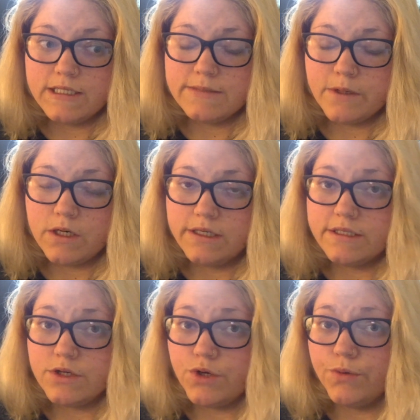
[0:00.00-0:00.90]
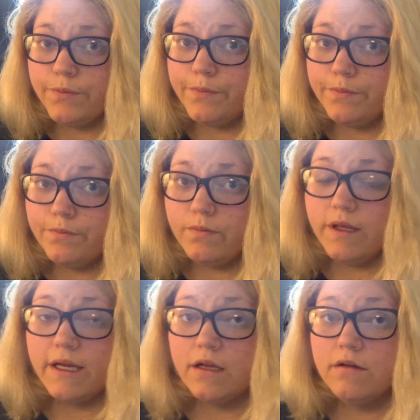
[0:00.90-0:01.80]
Smart is a known
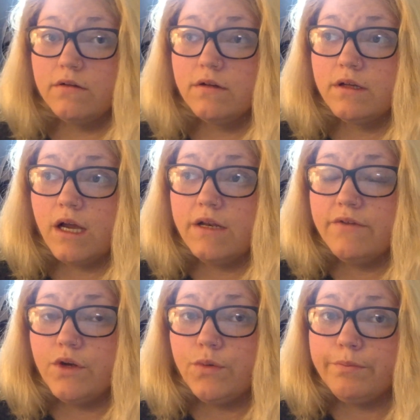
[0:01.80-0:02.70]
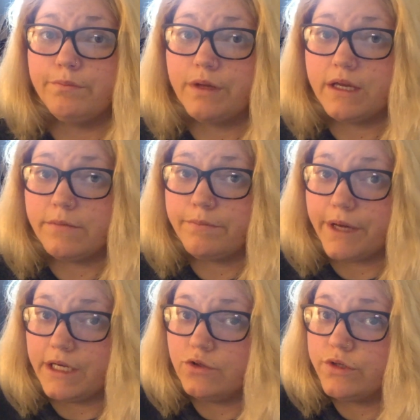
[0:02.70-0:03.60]
like kind of a known
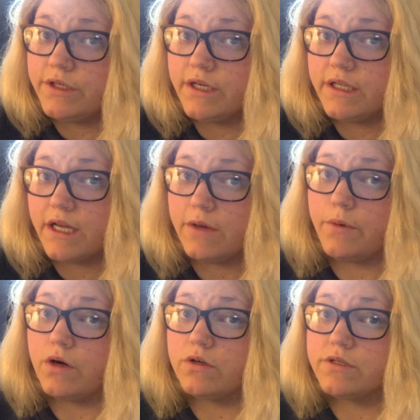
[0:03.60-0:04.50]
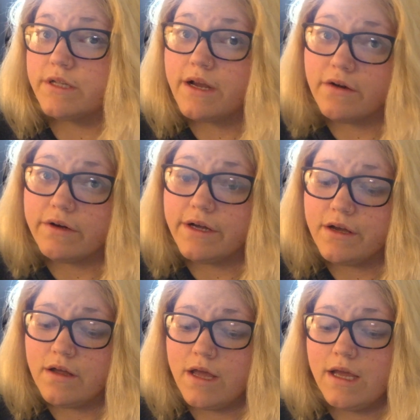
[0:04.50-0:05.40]
patron at the gay bars in the
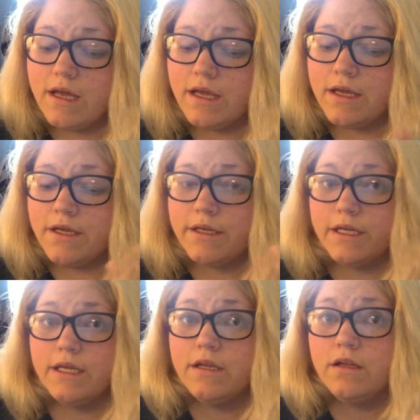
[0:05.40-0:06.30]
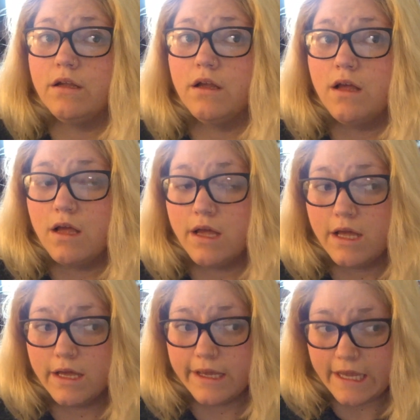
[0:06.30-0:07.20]
area and
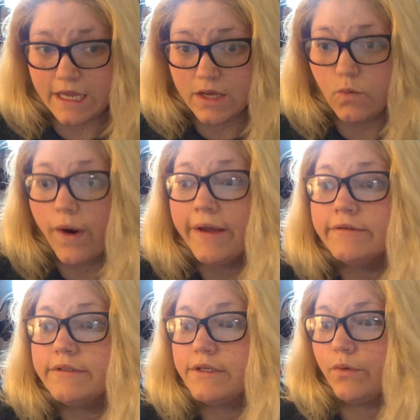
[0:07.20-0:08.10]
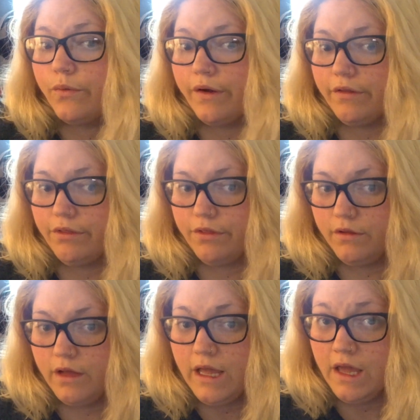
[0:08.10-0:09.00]
he went with
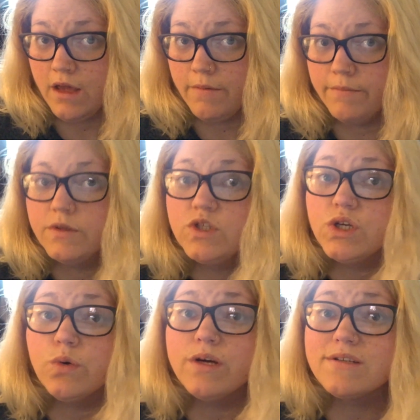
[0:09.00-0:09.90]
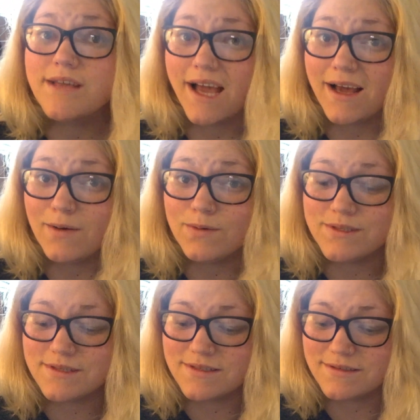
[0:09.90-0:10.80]
him to his
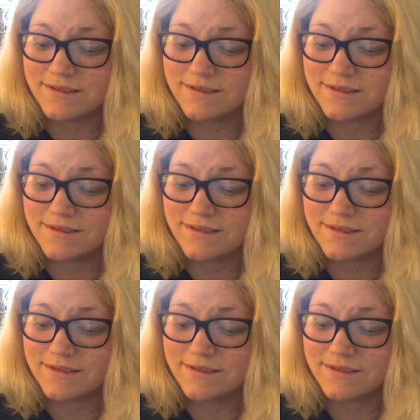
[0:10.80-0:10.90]
house.